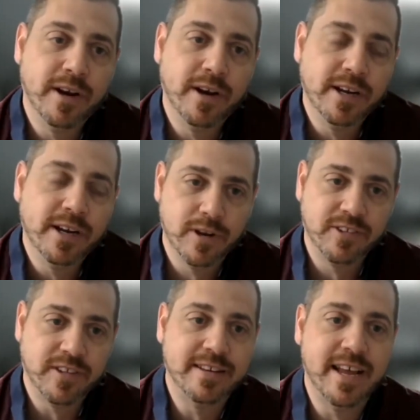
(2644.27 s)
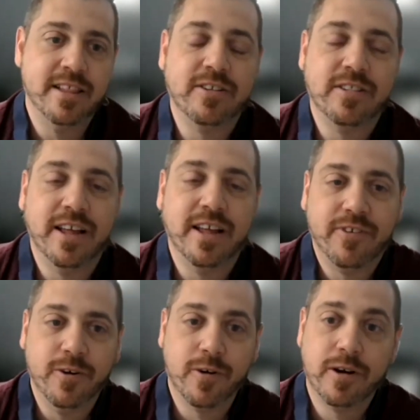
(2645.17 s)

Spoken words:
What does that day look like for you,